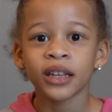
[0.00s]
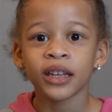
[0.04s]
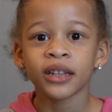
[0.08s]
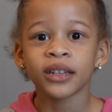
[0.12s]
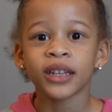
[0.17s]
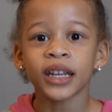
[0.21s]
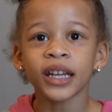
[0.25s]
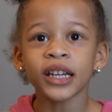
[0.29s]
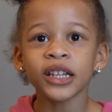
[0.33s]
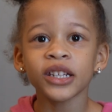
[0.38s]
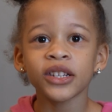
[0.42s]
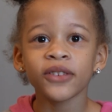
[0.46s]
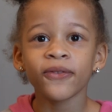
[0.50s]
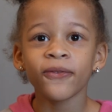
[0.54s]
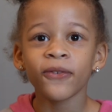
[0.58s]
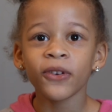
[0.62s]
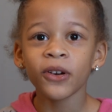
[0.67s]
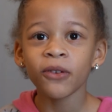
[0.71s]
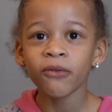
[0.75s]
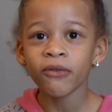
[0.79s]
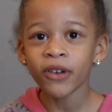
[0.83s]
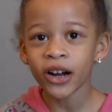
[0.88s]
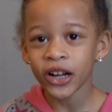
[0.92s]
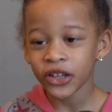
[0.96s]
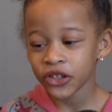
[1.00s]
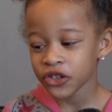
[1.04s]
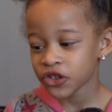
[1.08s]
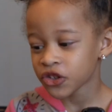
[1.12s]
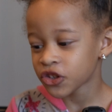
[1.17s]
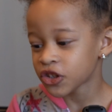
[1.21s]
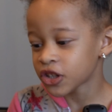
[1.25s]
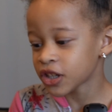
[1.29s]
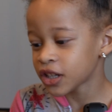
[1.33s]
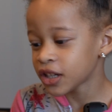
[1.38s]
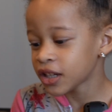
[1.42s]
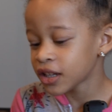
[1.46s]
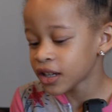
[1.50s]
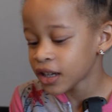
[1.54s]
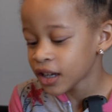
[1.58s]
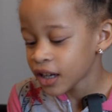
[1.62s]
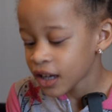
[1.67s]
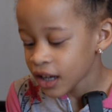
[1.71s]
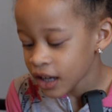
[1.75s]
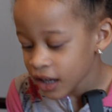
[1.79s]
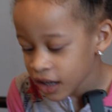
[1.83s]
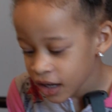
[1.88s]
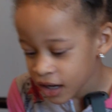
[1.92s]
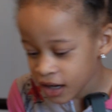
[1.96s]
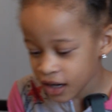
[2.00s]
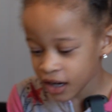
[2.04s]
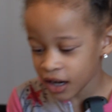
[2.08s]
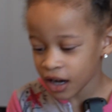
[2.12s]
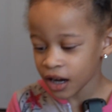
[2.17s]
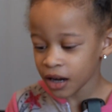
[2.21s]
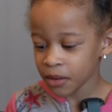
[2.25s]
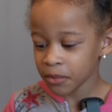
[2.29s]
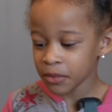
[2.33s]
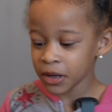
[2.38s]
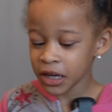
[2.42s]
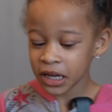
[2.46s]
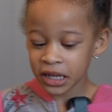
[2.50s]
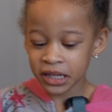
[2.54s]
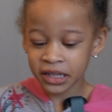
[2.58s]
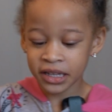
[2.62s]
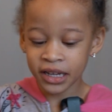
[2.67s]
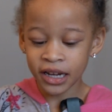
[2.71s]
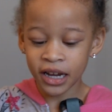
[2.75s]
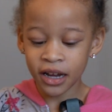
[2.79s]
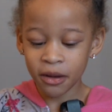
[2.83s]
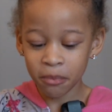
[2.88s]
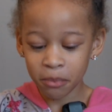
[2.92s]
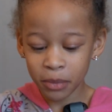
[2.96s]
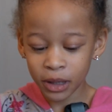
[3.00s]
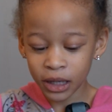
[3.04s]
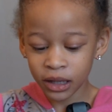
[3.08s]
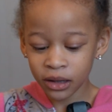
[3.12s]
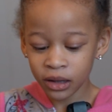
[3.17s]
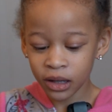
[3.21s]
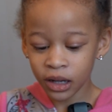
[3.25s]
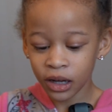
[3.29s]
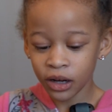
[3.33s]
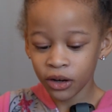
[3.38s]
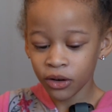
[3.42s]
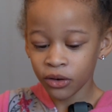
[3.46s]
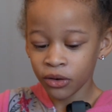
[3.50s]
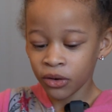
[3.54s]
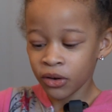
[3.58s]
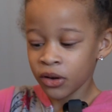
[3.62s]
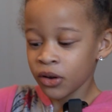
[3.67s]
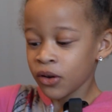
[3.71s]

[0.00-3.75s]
Thanks for watching. Comment down below